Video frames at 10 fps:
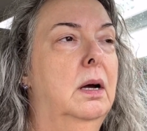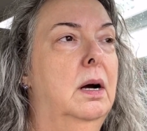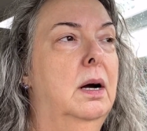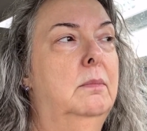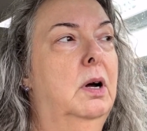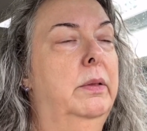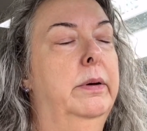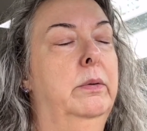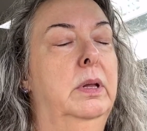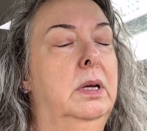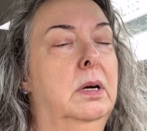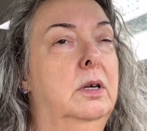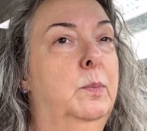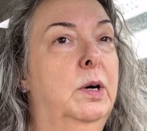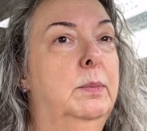Um, although the yarn
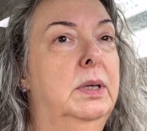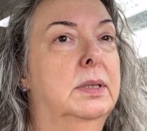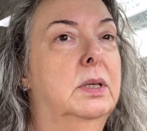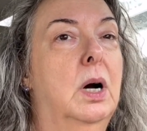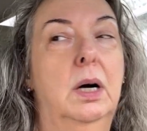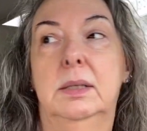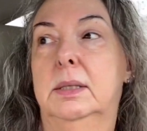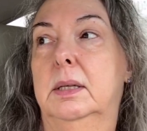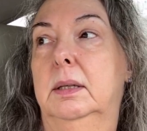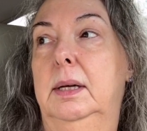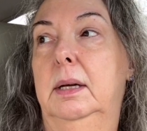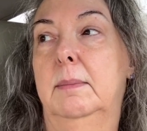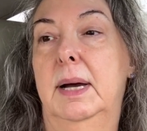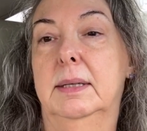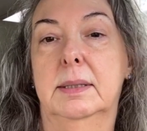department is constantly a
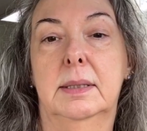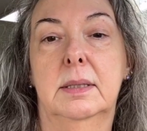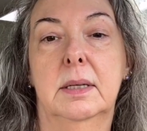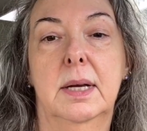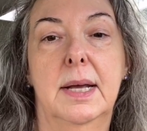mess.